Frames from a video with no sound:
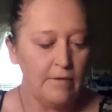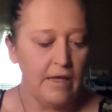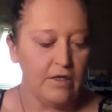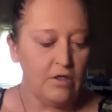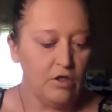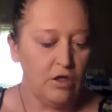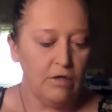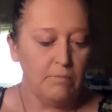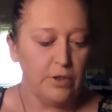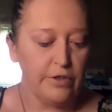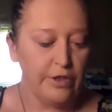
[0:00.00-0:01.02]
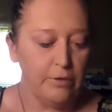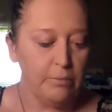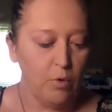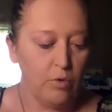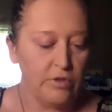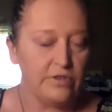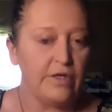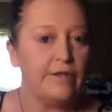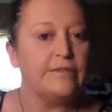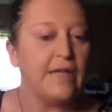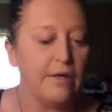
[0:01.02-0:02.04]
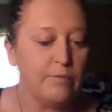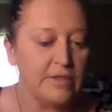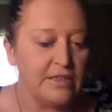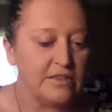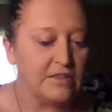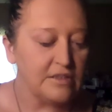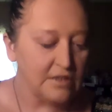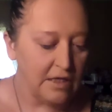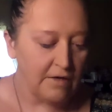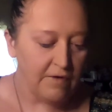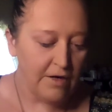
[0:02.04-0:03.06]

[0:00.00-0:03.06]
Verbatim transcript: like you can blur your pores all day with this stuff.